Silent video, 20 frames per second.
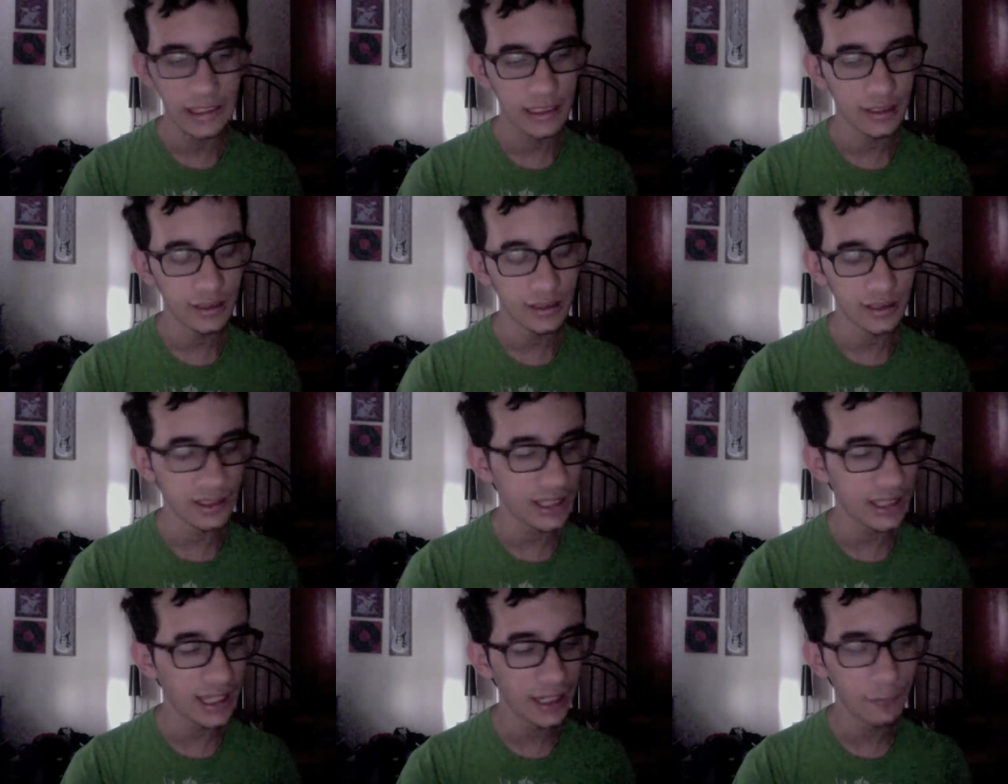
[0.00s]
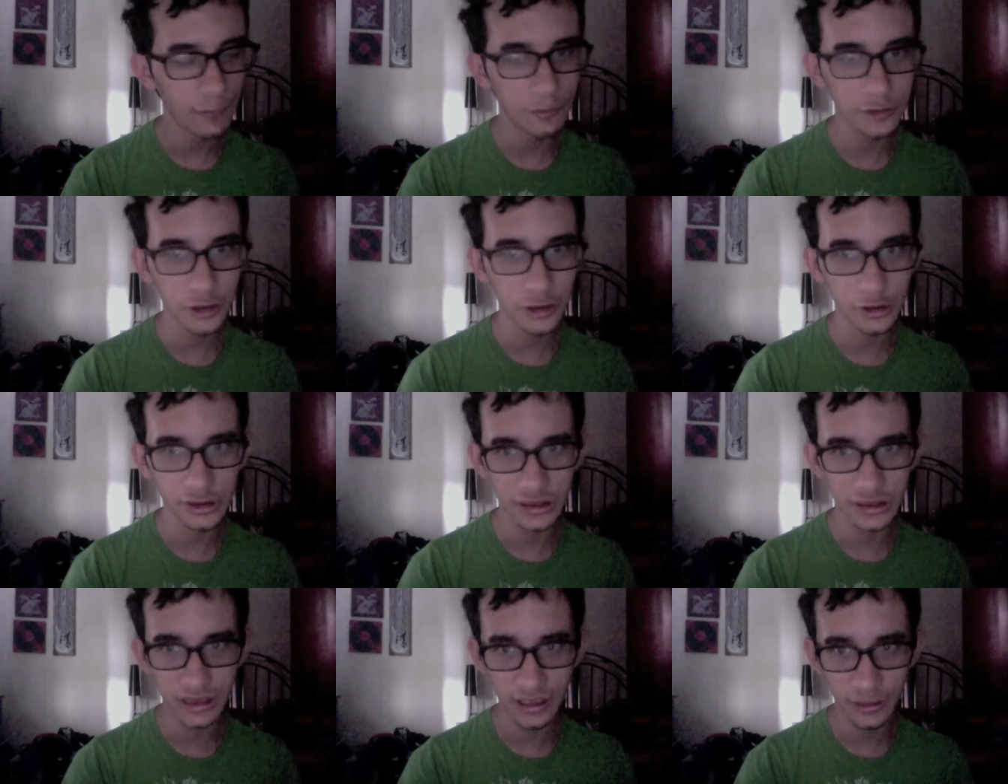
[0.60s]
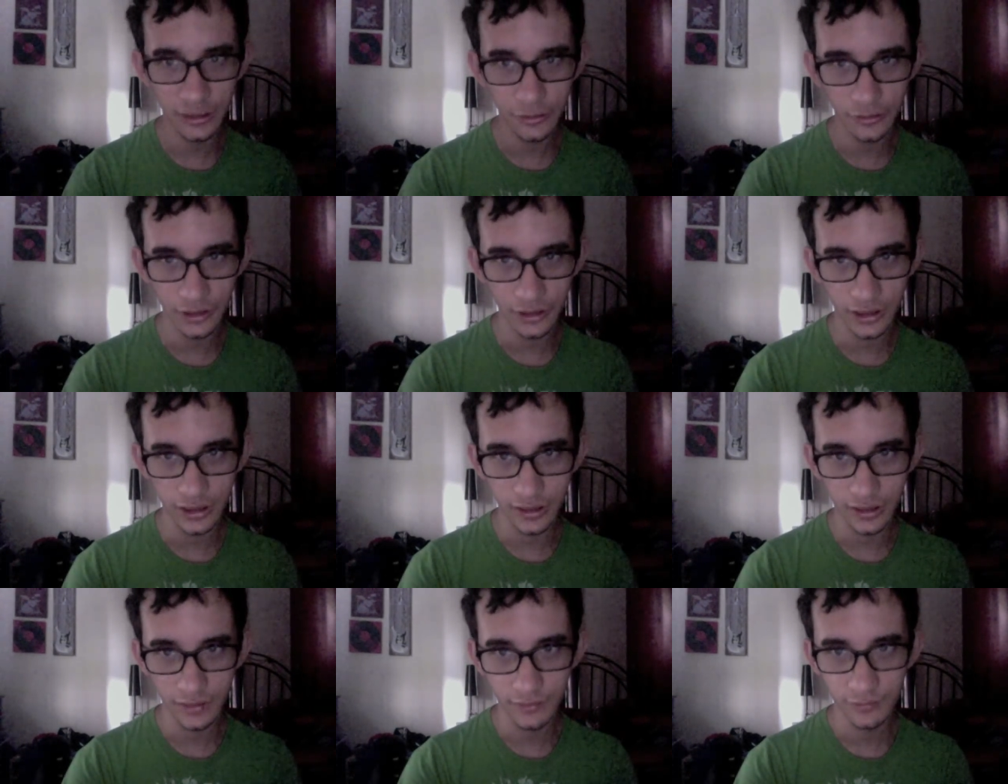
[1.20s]
the gang was all together
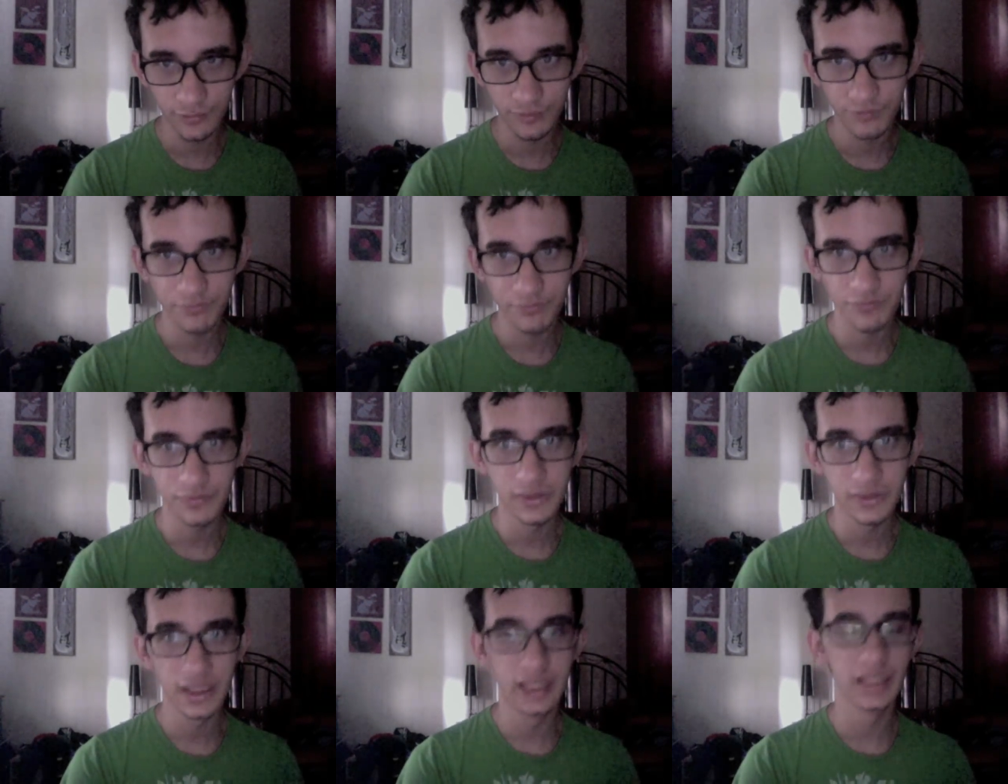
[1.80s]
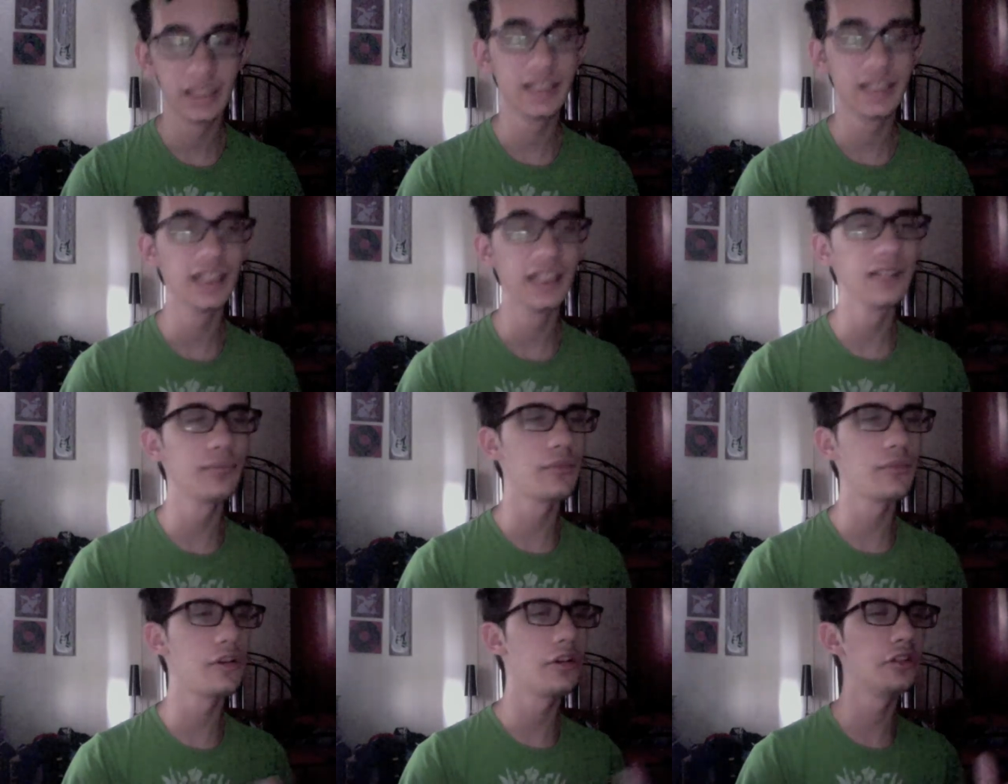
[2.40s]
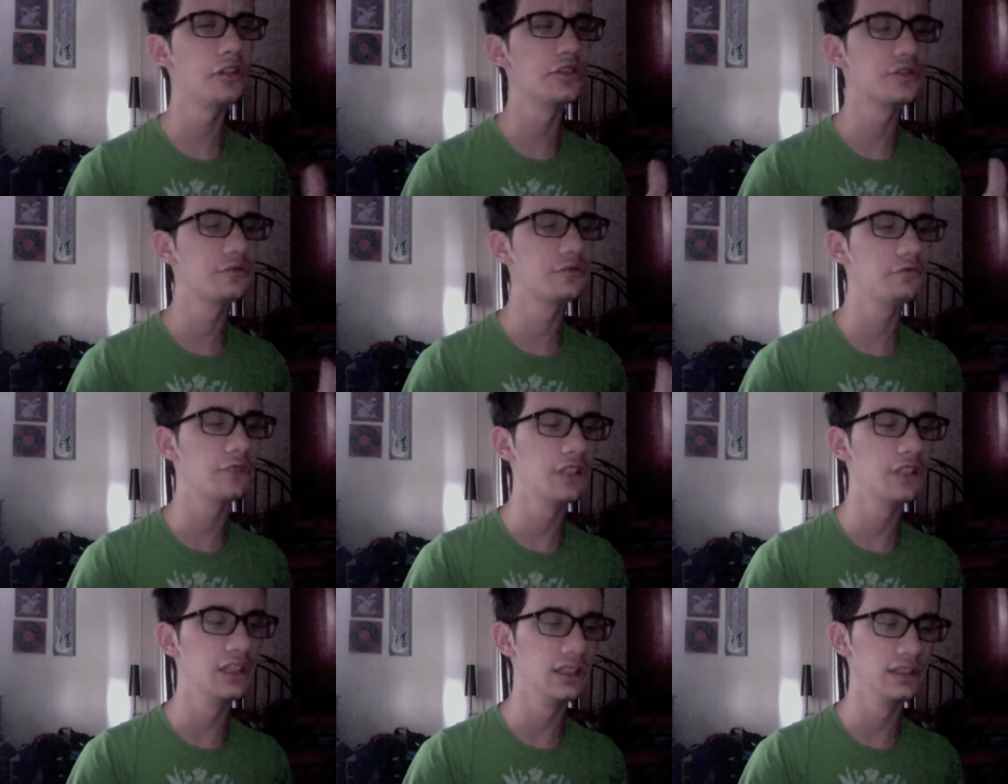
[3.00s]
again. In Kingdom Hearts
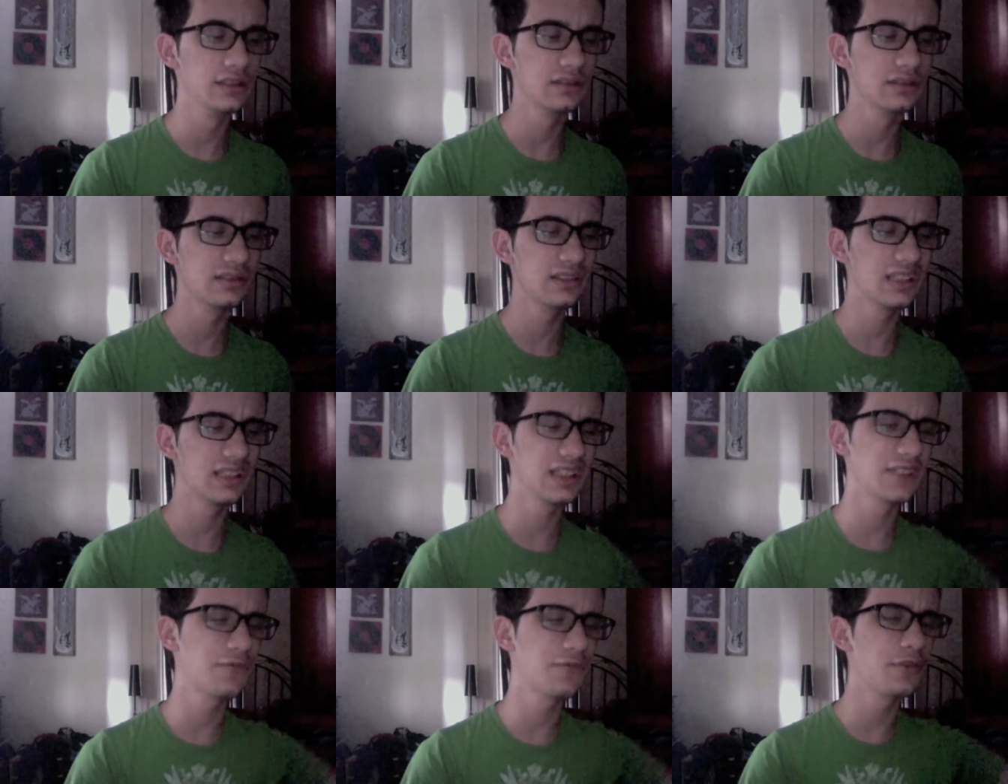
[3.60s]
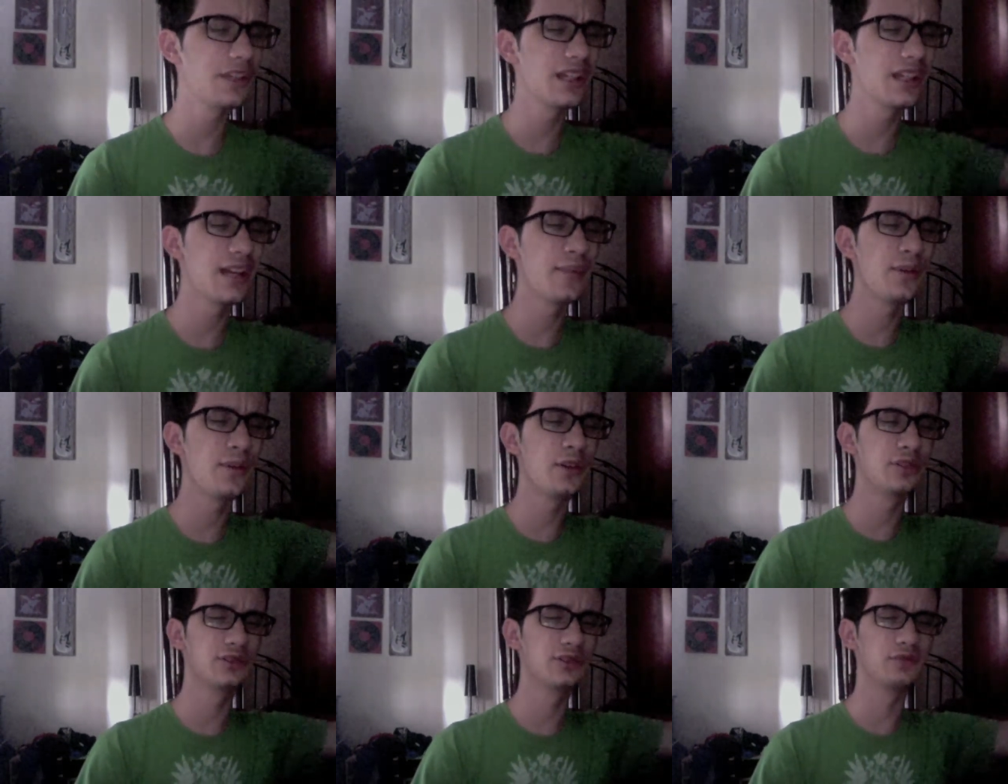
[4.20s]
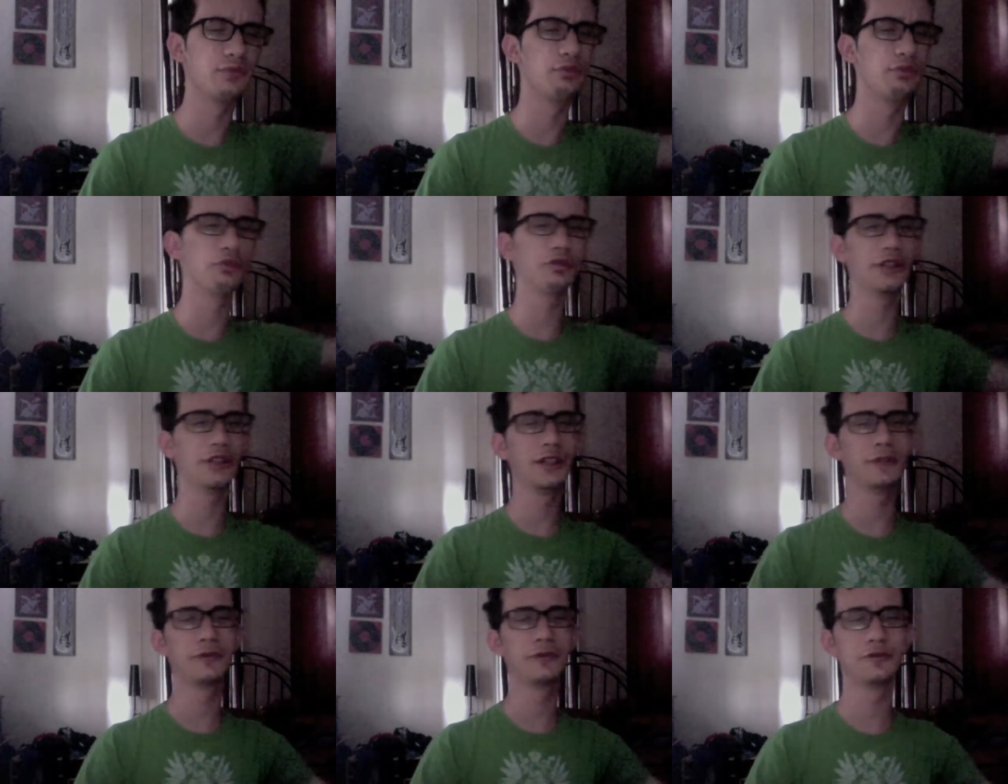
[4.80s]
1, let's forget about the
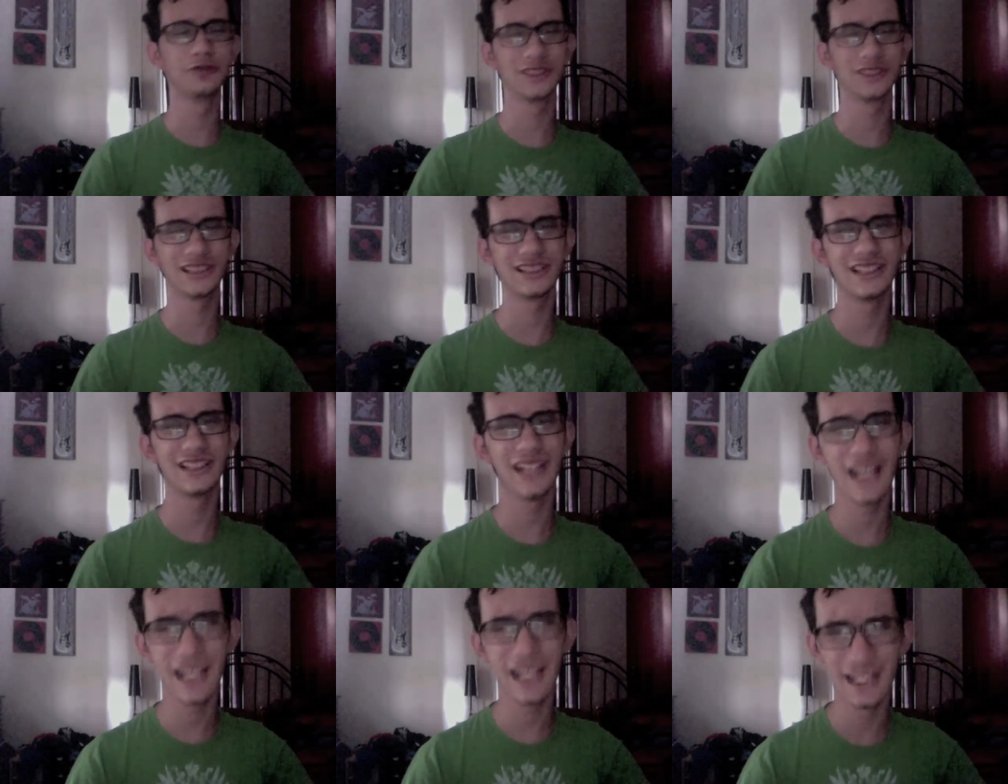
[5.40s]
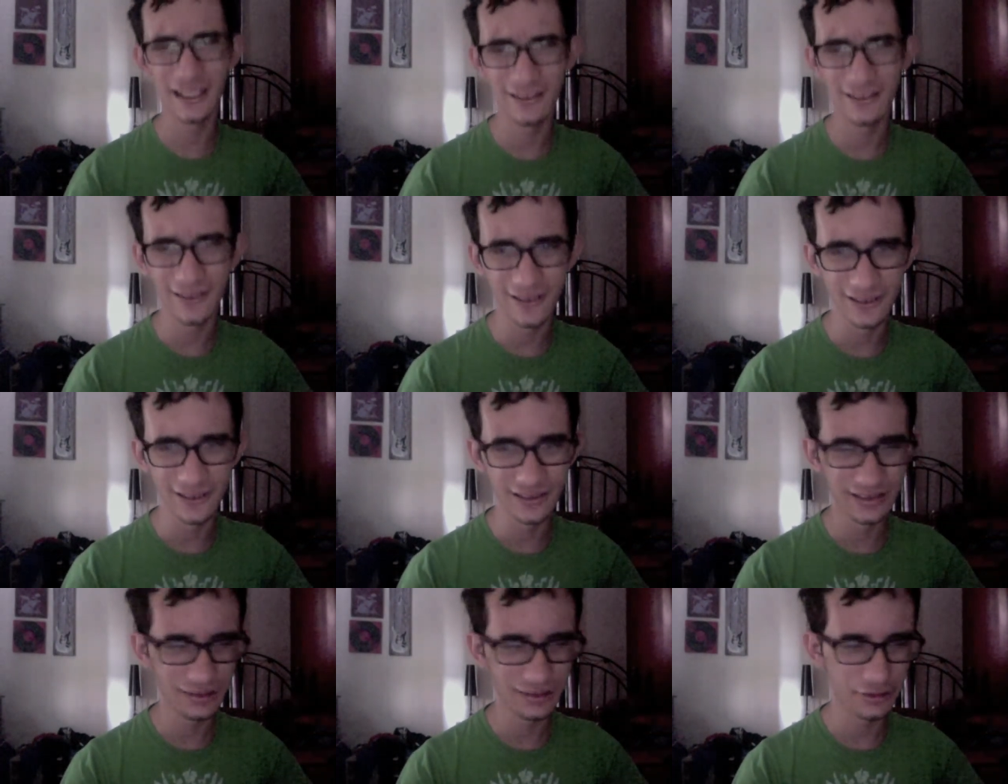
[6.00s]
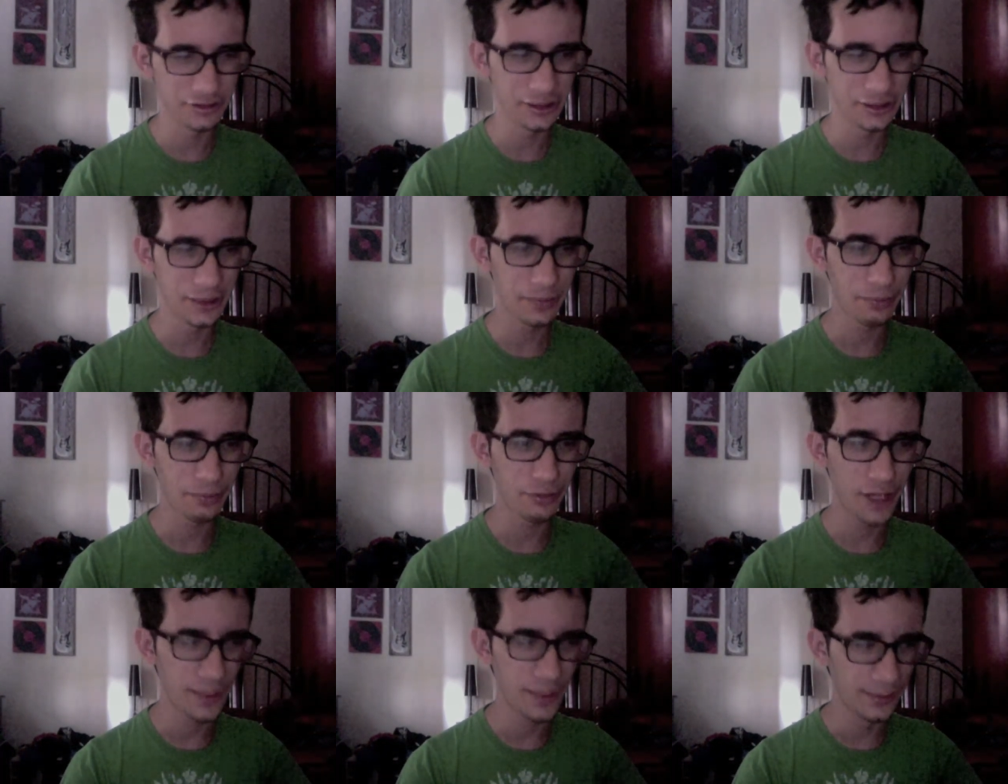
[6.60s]
prequels that they added on and all that
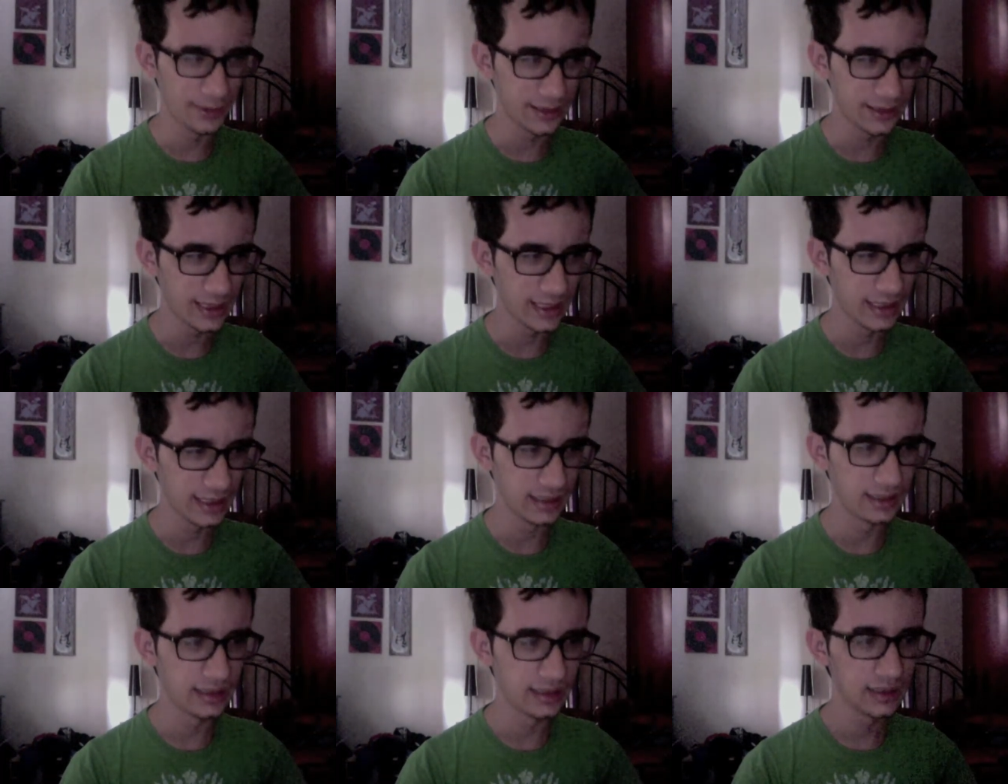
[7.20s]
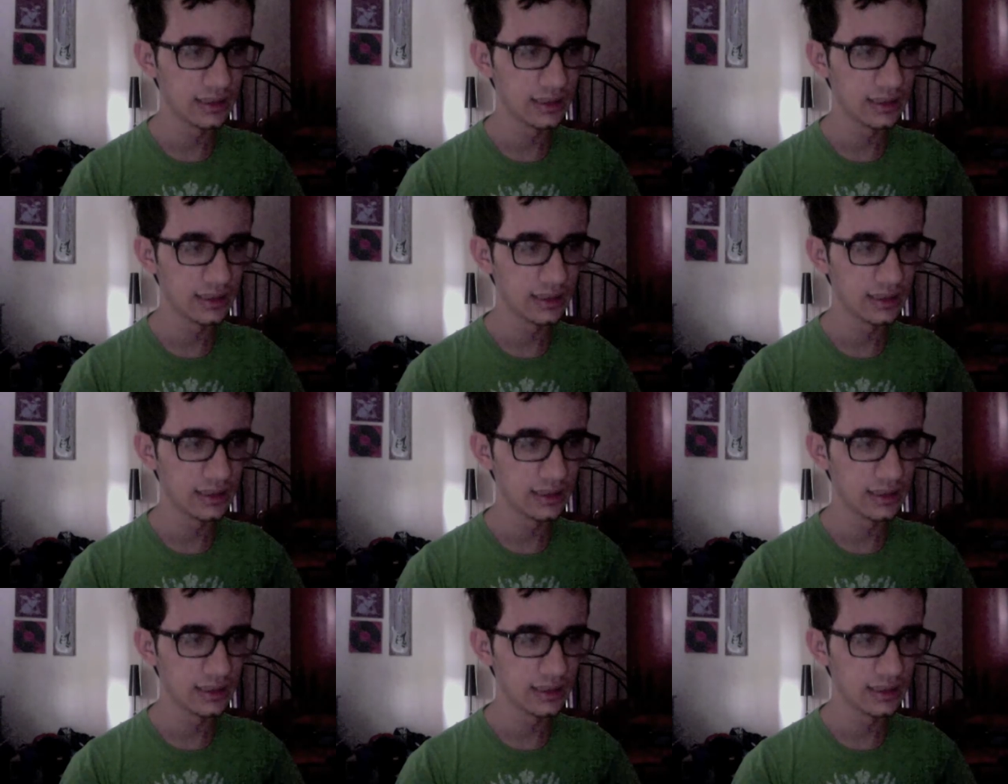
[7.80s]
propaganda.